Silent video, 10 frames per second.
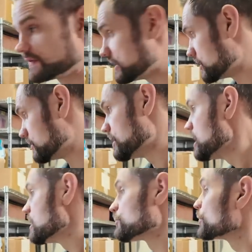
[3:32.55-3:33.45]
video,
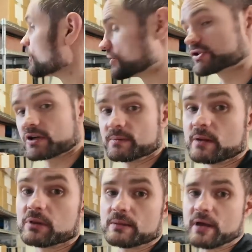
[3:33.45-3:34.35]
pre-orders are going to
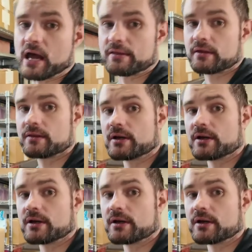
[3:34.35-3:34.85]
be a bloodbath.